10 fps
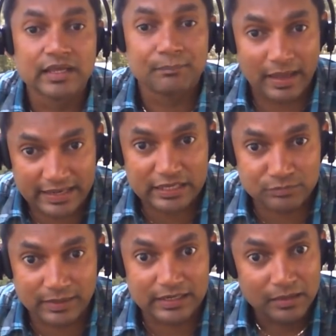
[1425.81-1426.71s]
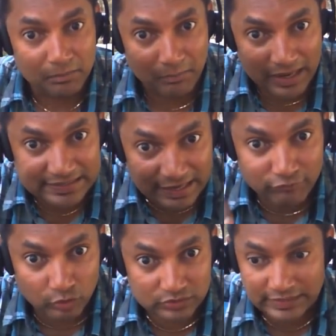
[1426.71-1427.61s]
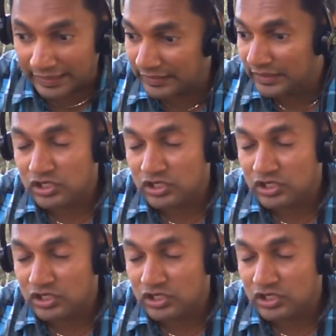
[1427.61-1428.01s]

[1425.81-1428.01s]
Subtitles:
management might have looked at